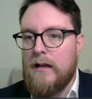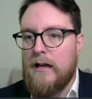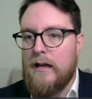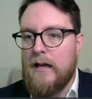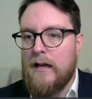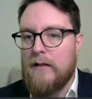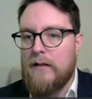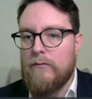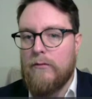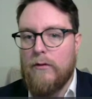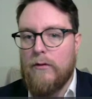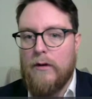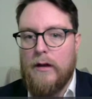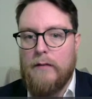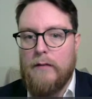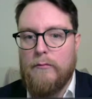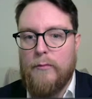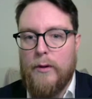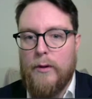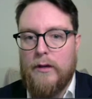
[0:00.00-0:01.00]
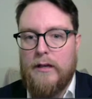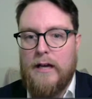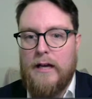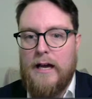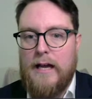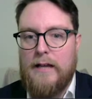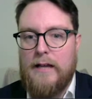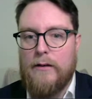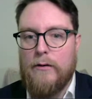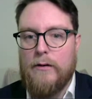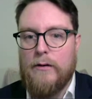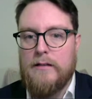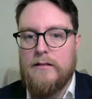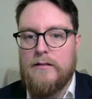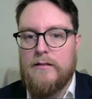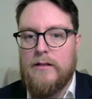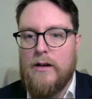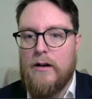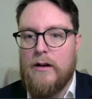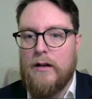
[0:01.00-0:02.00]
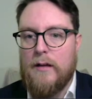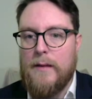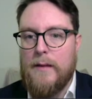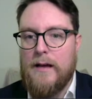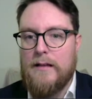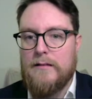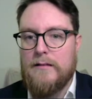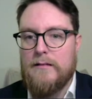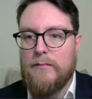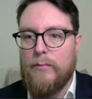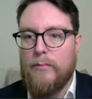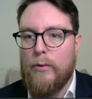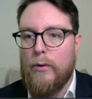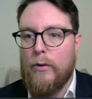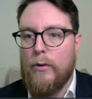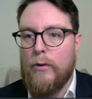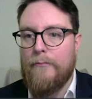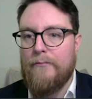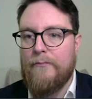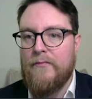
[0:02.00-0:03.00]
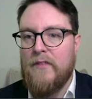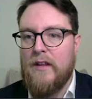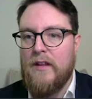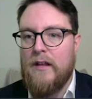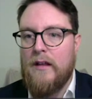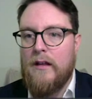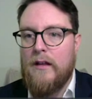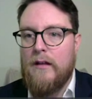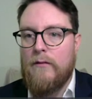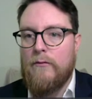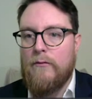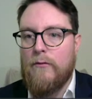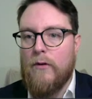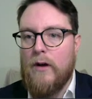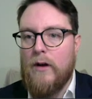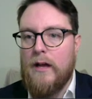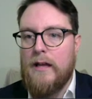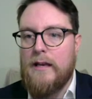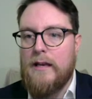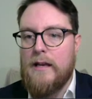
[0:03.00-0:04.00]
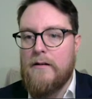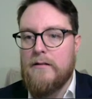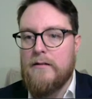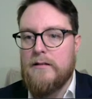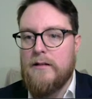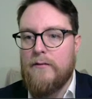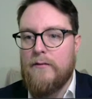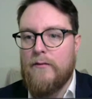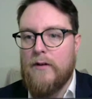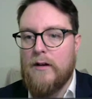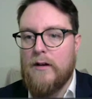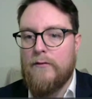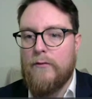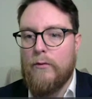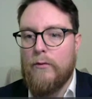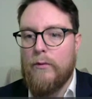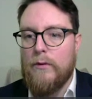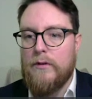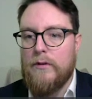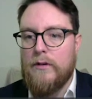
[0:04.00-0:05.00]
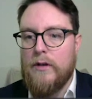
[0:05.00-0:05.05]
and Wright. We'll put Kane on as a target man support. Wright in there as the advance forward, and